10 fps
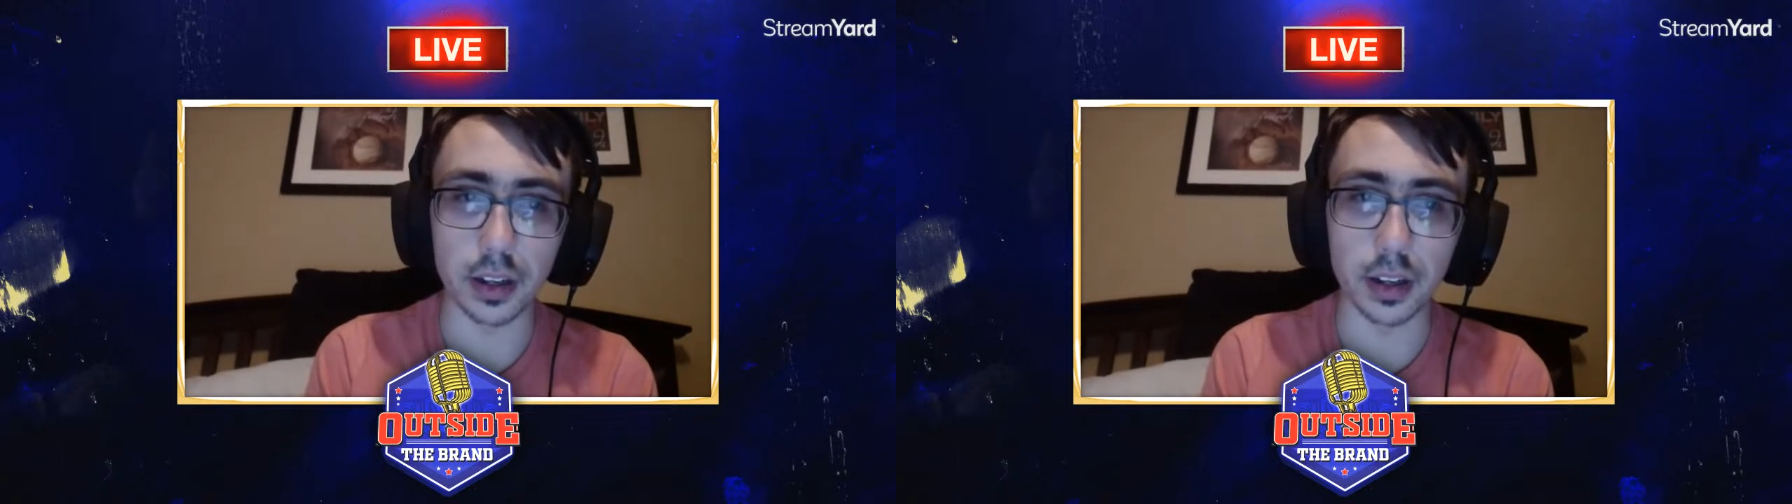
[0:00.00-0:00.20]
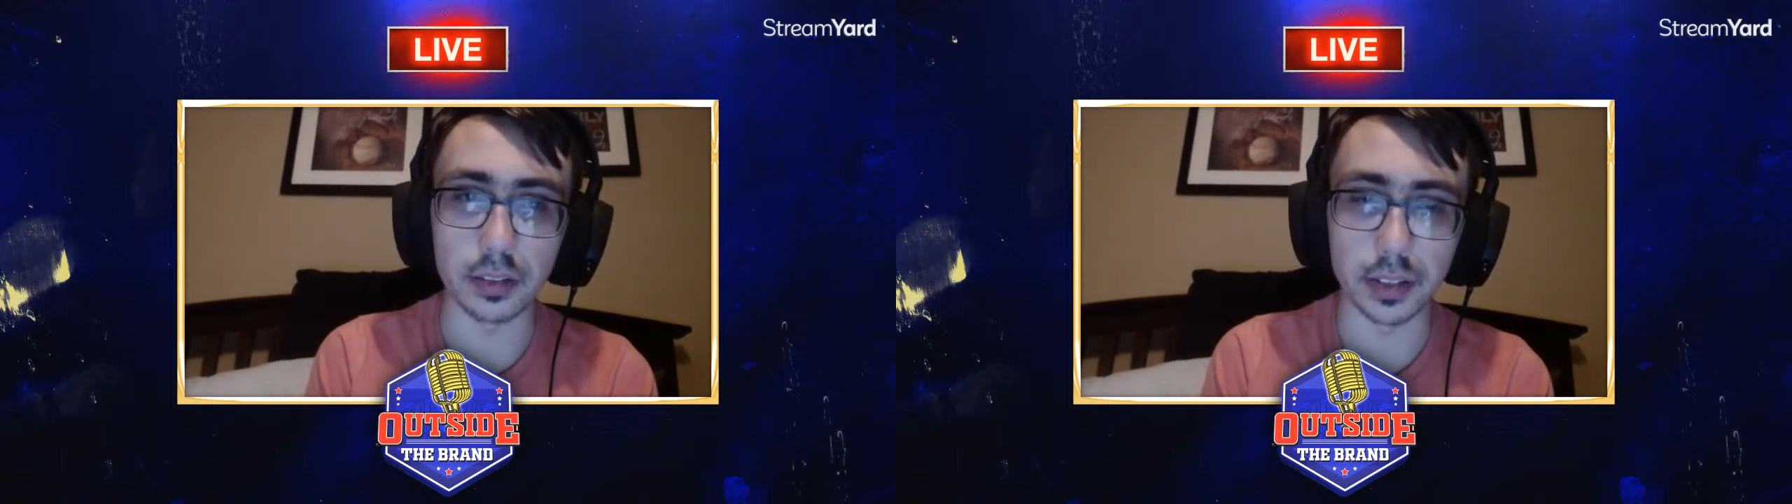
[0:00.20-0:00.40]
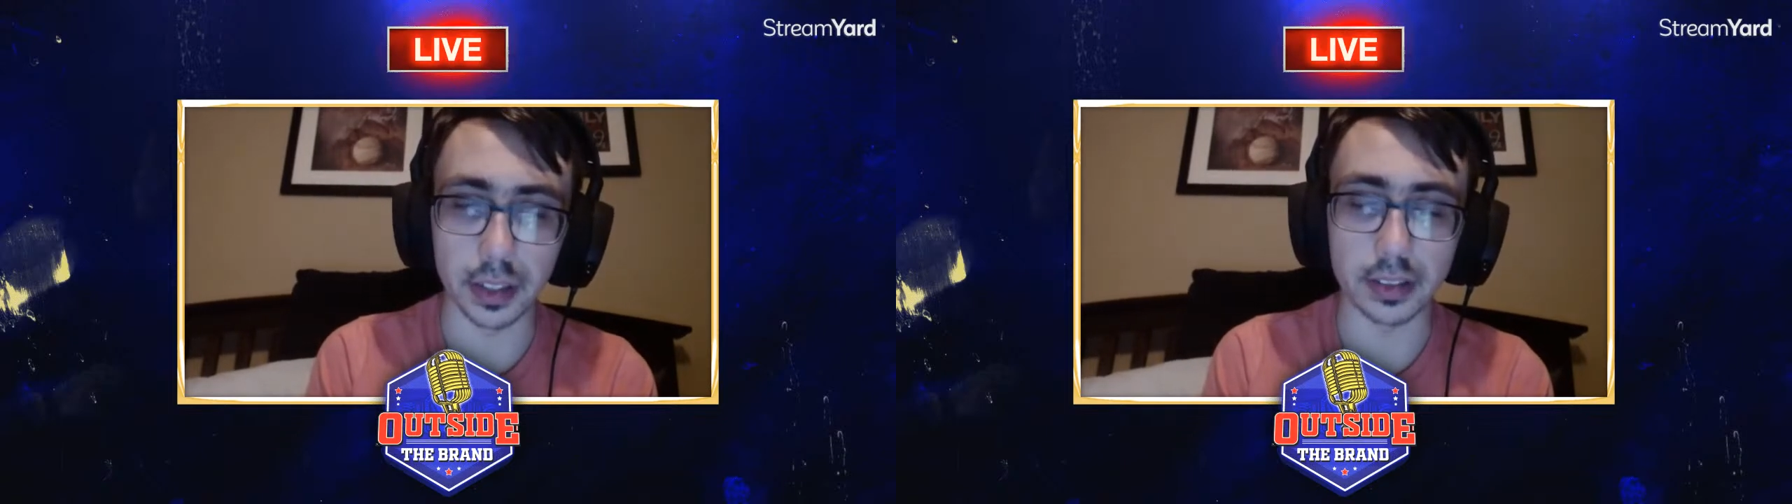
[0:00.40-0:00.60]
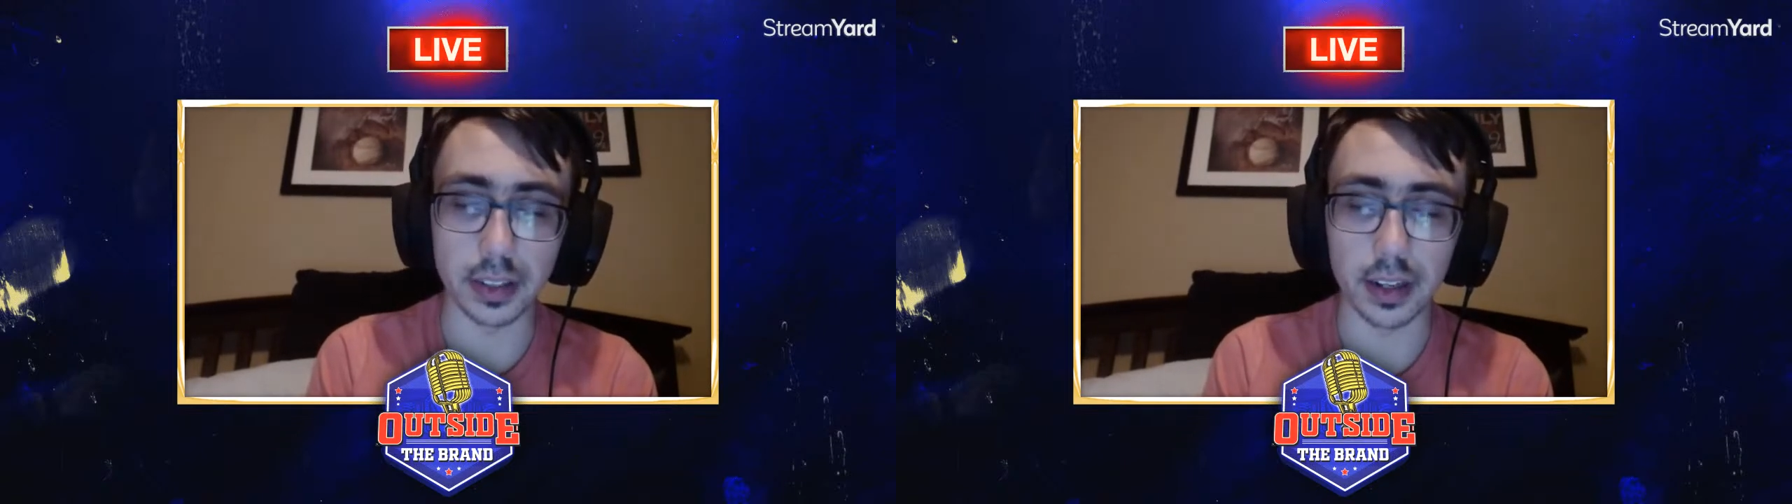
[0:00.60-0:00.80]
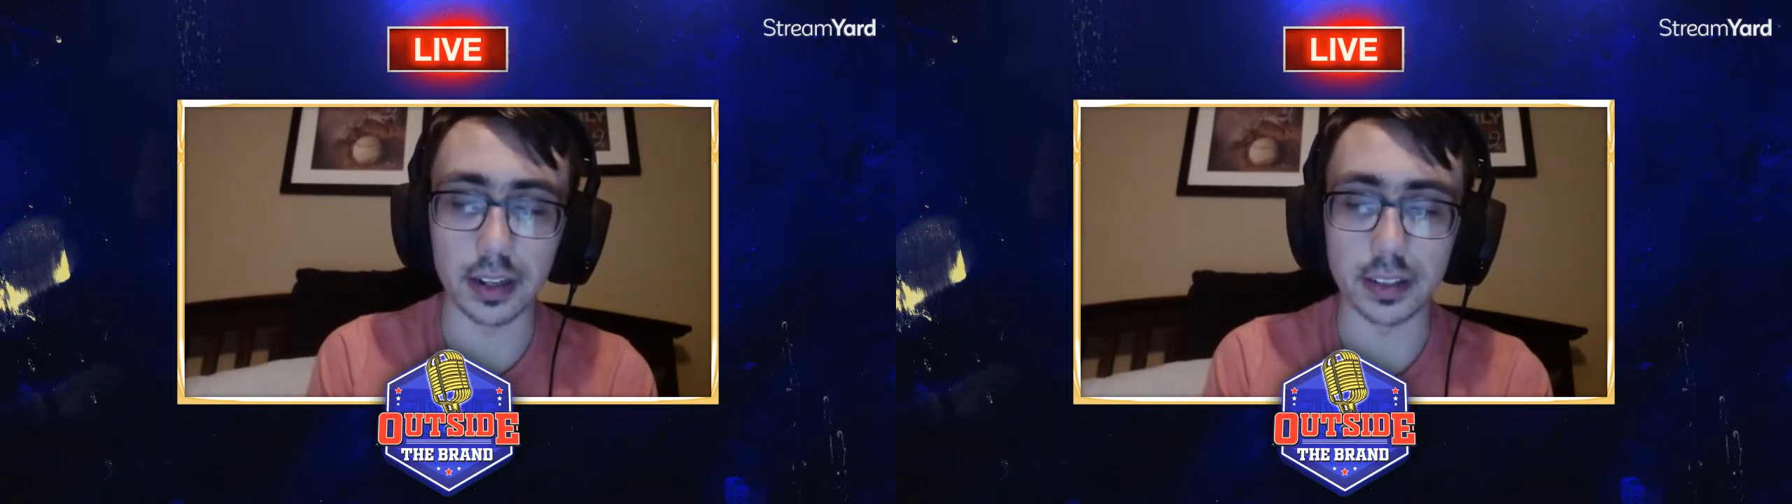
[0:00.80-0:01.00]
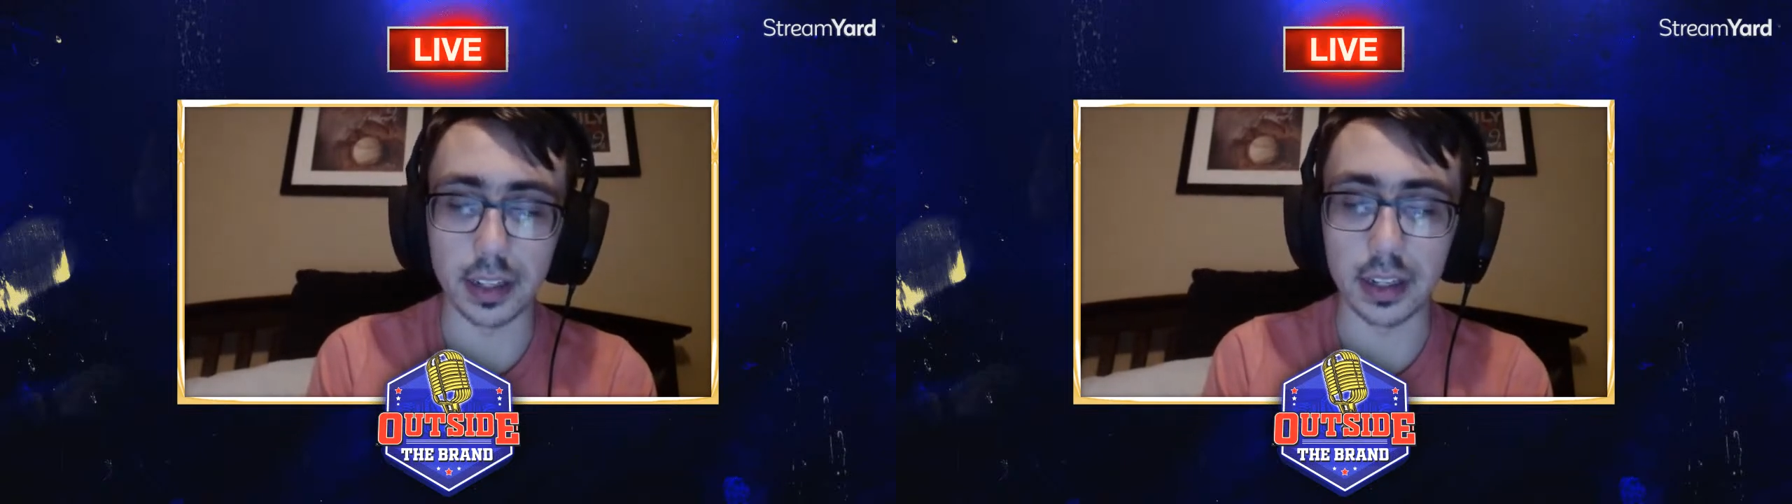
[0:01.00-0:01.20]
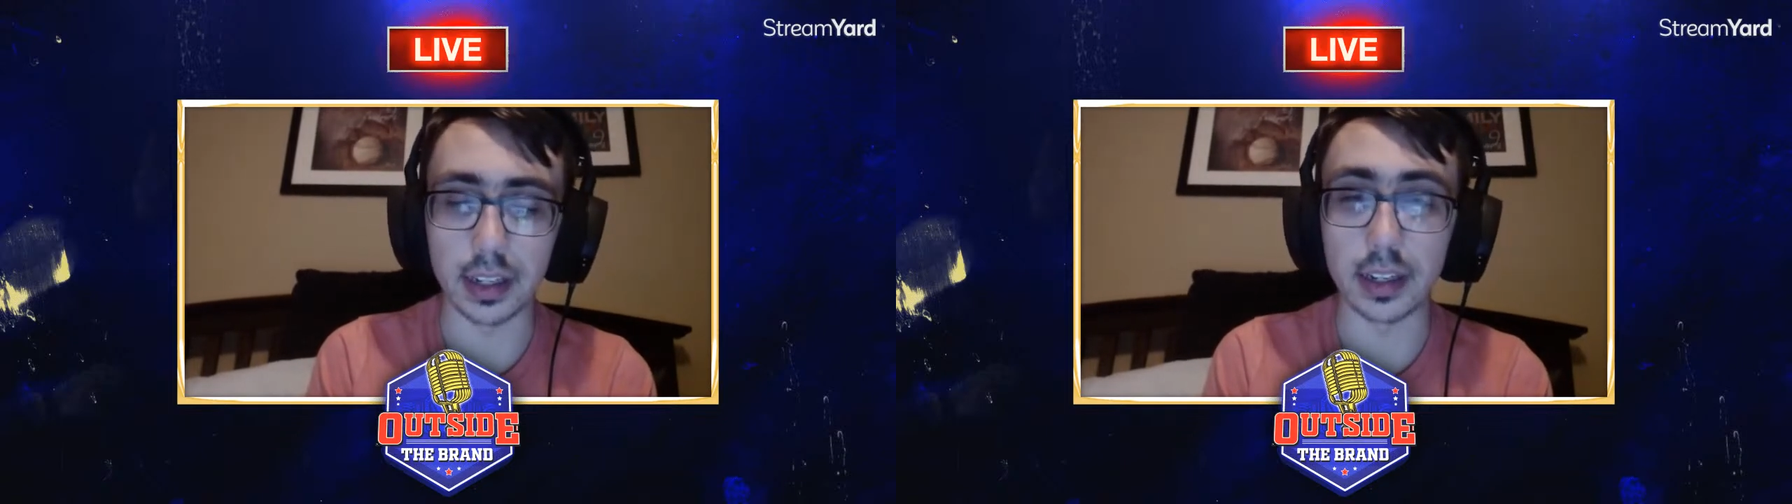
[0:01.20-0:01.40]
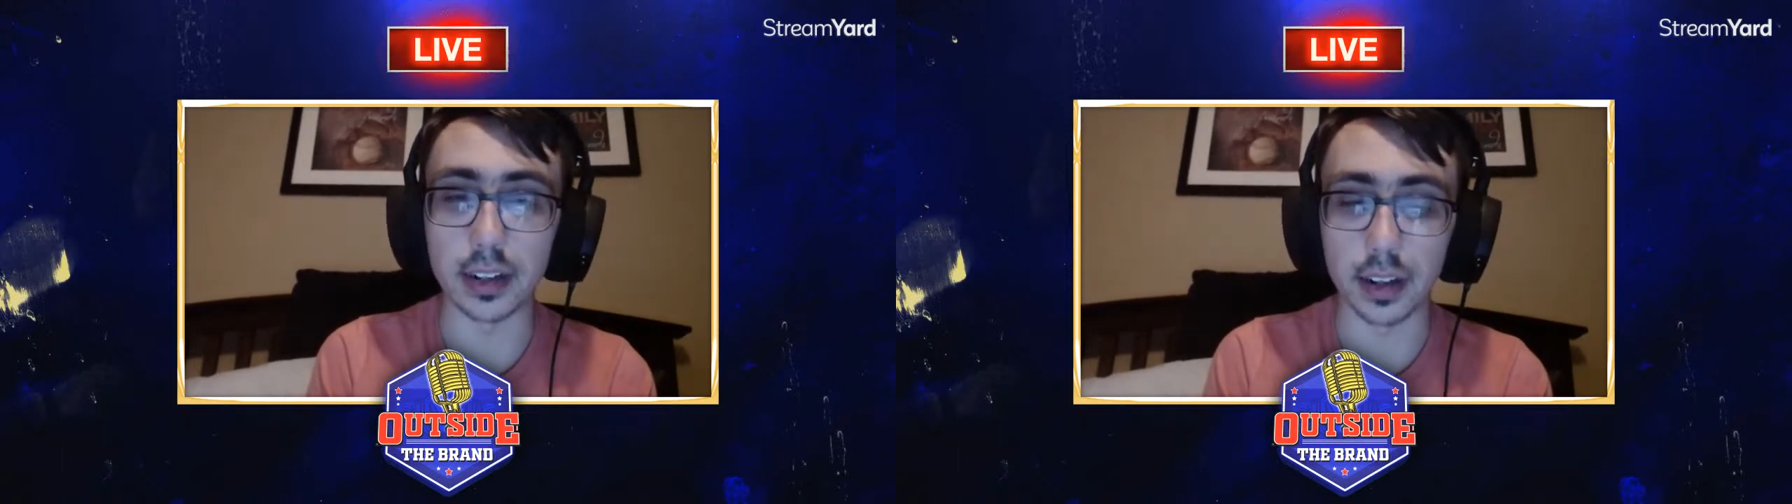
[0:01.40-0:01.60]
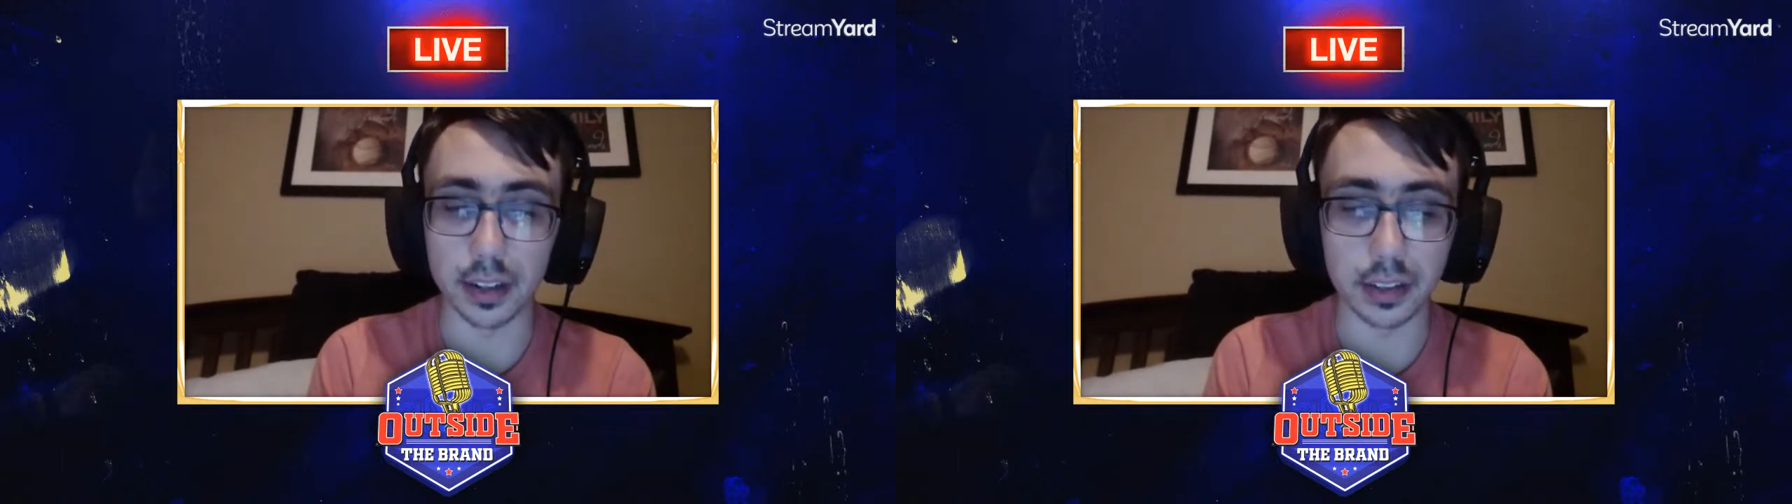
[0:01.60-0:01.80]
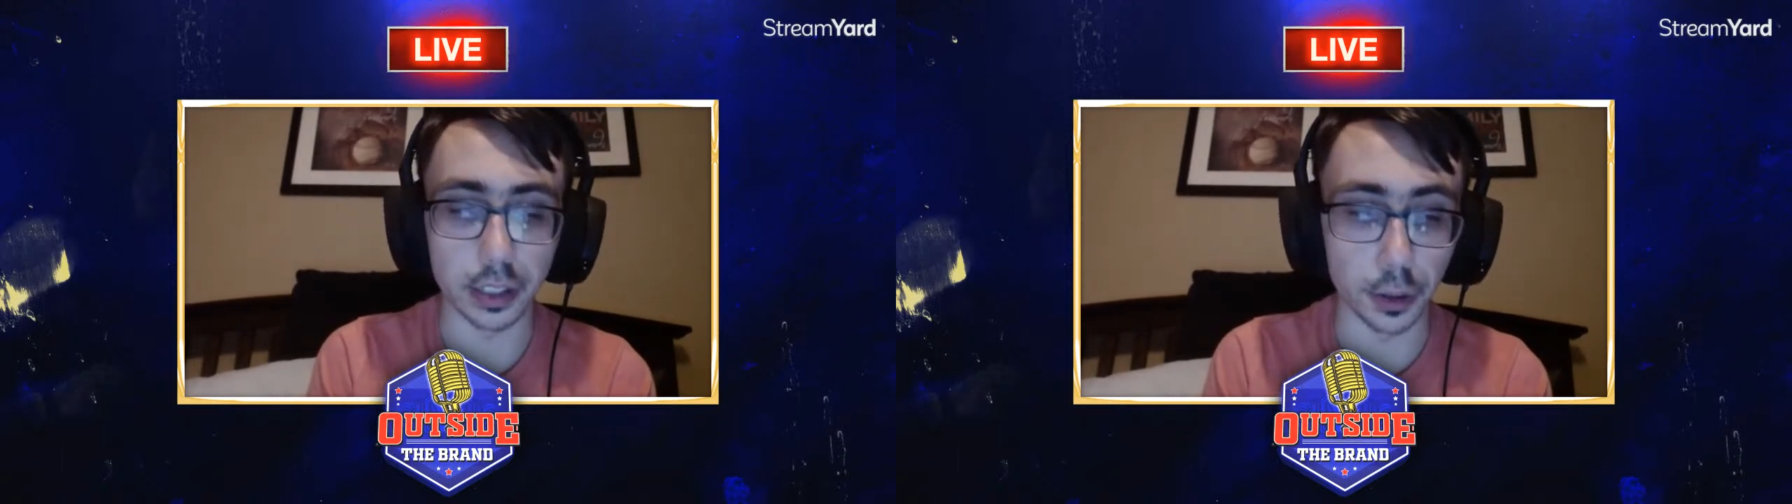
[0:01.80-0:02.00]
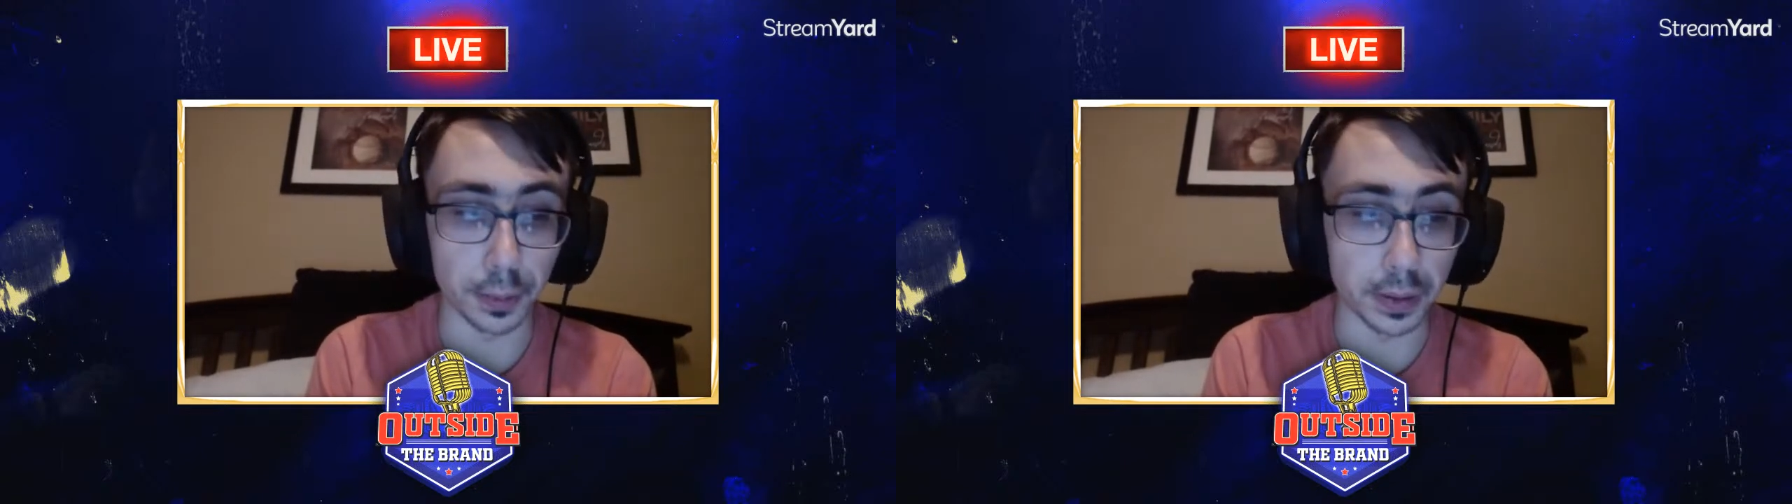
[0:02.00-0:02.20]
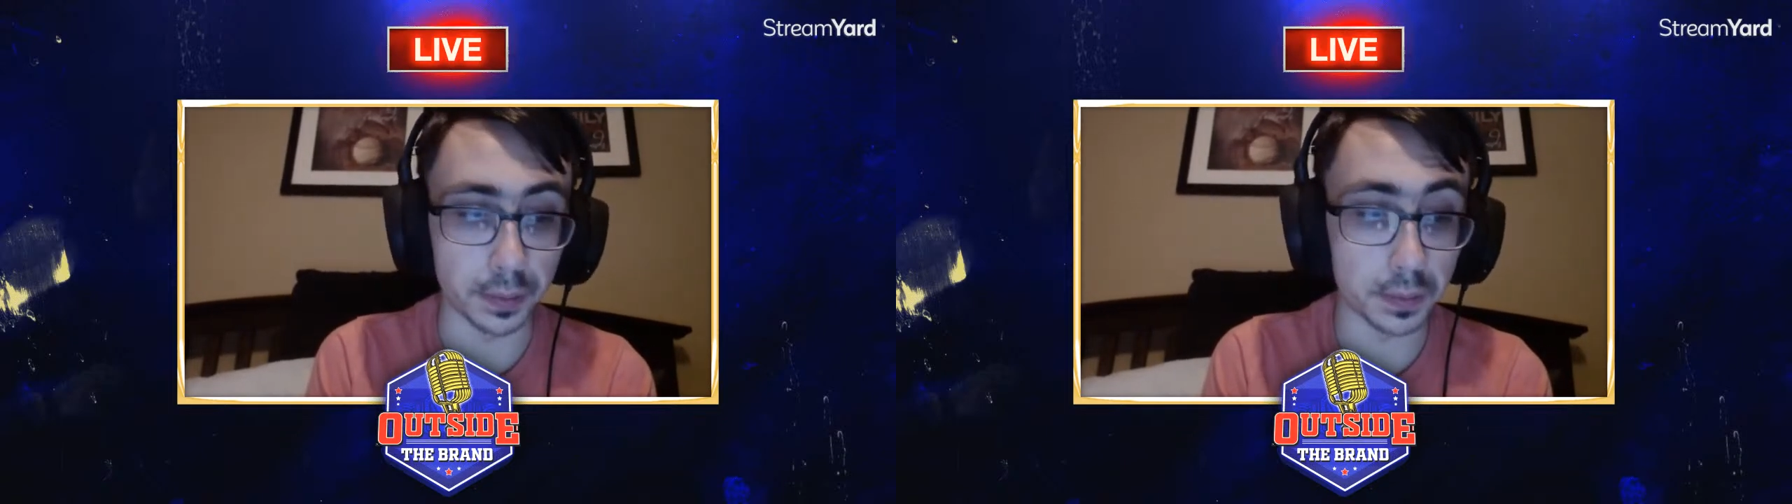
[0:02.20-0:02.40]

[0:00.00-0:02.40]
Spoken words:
Sex Gods and Aussie Open.